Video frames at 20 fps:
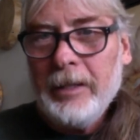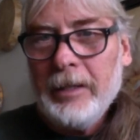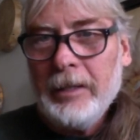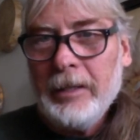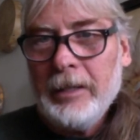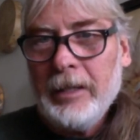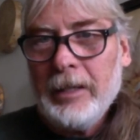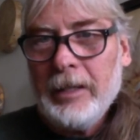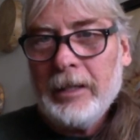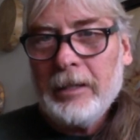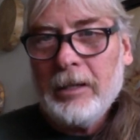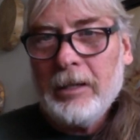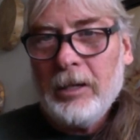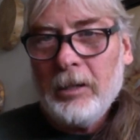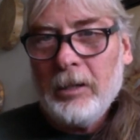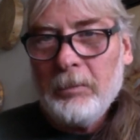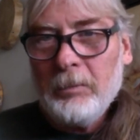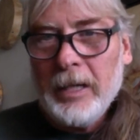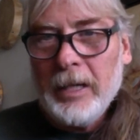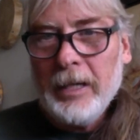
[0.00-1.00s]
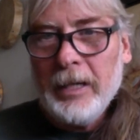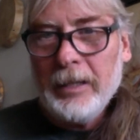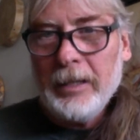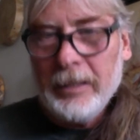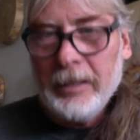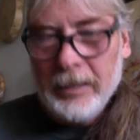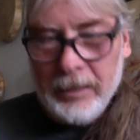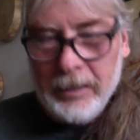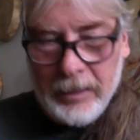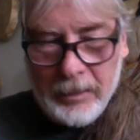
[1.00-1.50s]
and then I call my
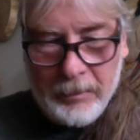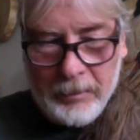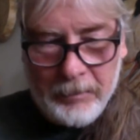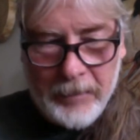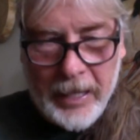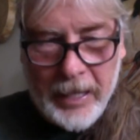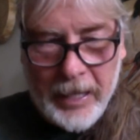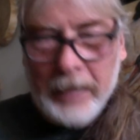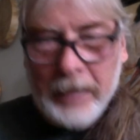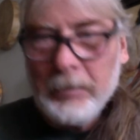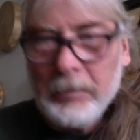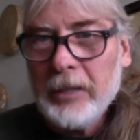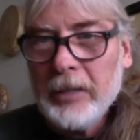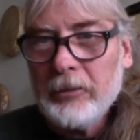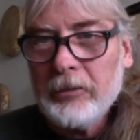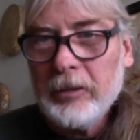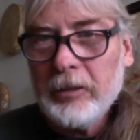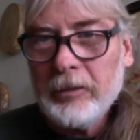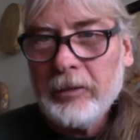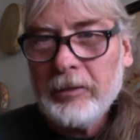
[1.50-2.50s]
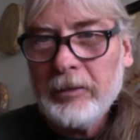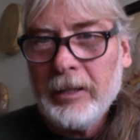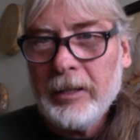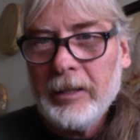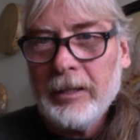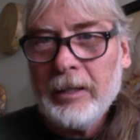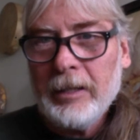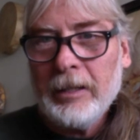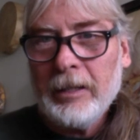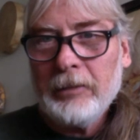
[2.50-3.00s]
um, admin assistant
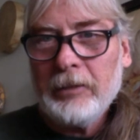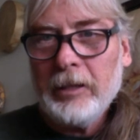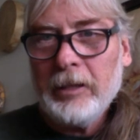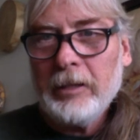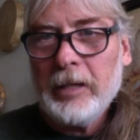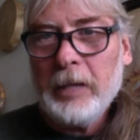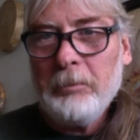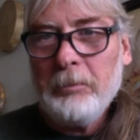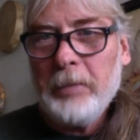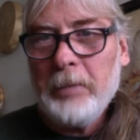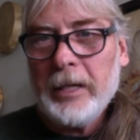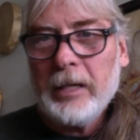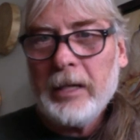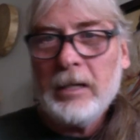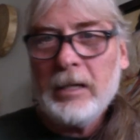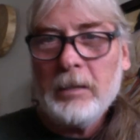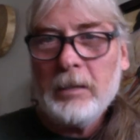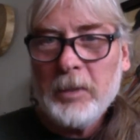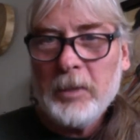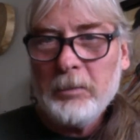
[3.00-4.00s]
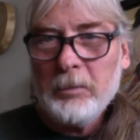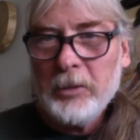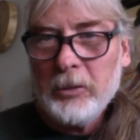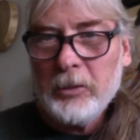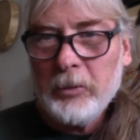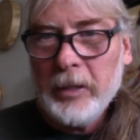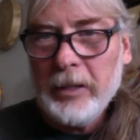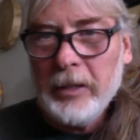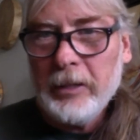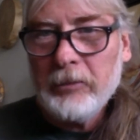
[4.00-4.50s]
and I say, okay, pick a number
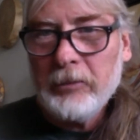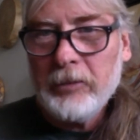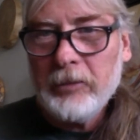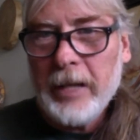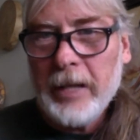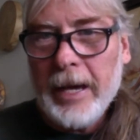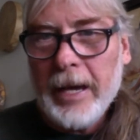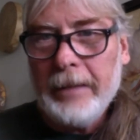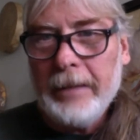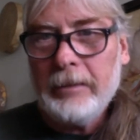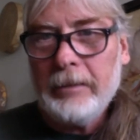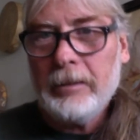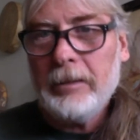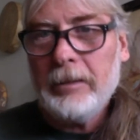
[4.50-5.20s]
between this and that.